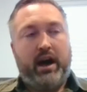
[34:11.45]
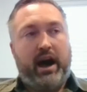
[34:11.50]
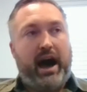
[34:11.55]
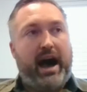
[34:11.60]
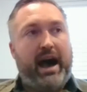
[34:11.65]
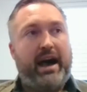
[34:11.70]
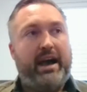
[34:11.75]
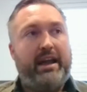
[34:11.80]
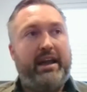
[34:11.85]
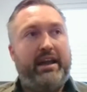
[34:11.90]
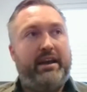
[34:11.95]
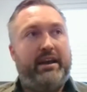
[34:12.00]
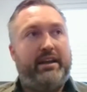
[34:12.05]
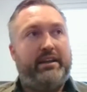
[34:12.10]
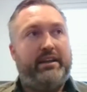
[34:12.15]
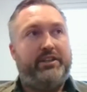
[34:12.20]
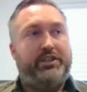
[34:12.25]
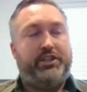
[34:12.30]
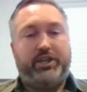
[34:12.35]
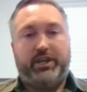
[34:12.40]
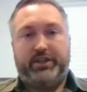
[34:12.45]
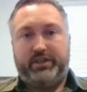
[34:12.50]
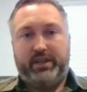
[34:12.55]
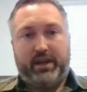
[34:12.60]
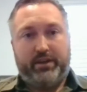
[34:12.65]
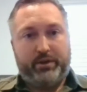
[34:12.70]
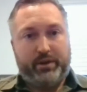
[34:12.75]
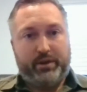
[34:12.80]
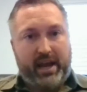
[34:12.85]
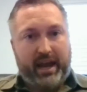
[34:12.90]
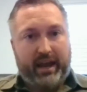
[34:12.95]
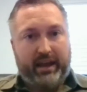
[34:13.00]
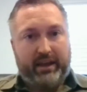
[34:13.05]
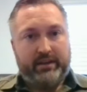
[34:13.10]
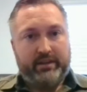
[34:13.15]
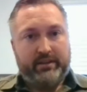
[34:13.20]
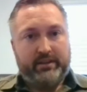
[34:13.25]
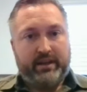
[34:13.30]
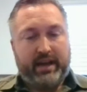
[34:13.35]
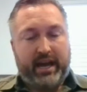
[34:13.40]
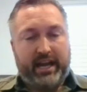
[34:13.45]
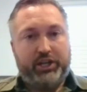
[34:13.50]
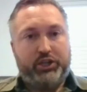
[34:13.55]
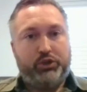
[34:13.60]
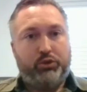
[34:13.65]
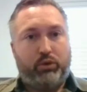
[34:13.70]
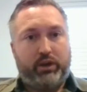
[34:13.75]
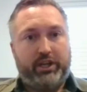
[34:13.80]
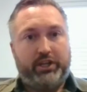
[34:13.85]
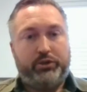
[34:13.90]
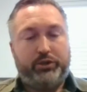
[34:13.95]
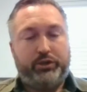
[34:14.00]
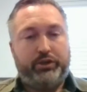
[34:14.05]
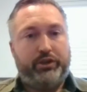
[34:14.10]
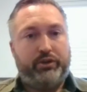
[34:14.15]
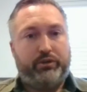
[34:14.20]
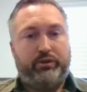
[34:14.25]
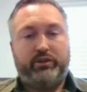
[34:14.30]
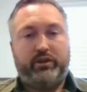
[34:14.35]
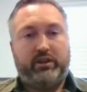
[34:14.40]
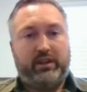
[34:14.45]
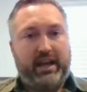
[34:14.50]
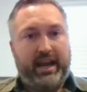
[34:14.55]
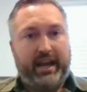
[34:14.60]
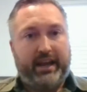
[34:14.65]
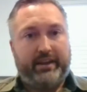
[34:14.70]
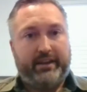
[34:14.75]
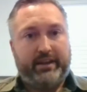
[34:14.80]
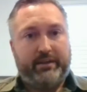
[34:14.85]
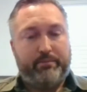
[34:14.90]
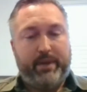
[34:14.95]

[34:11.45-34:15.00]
I, just the other day, had a 22-year-old client